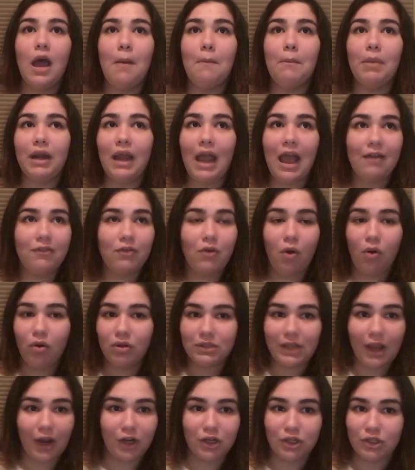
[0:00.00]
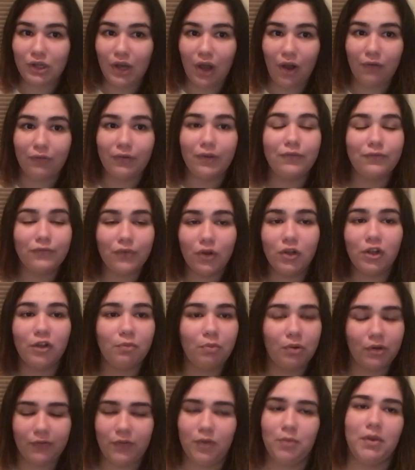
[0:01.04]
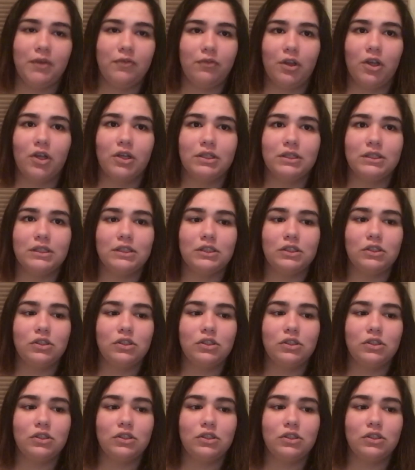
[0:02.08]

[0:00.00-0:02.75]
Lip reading: but I have a whole entire shelf full of perfumey fragrances.